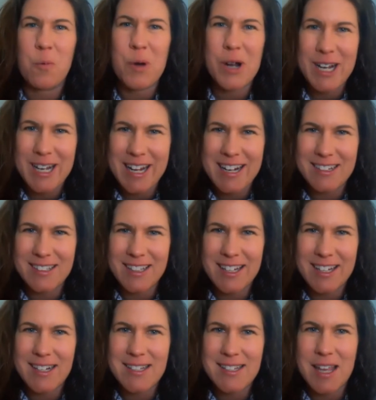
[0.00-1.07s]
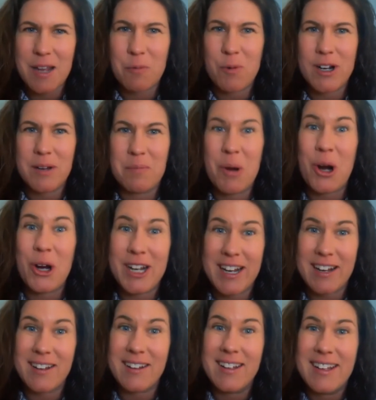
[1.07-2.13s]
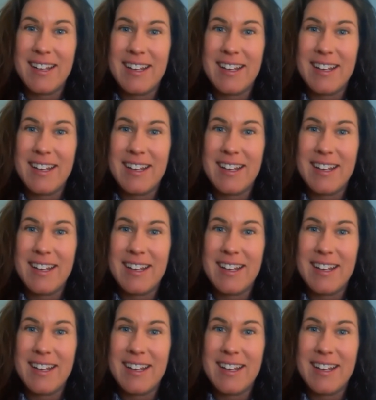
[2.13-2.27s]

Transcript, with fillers: one in analytics, and one in marketing.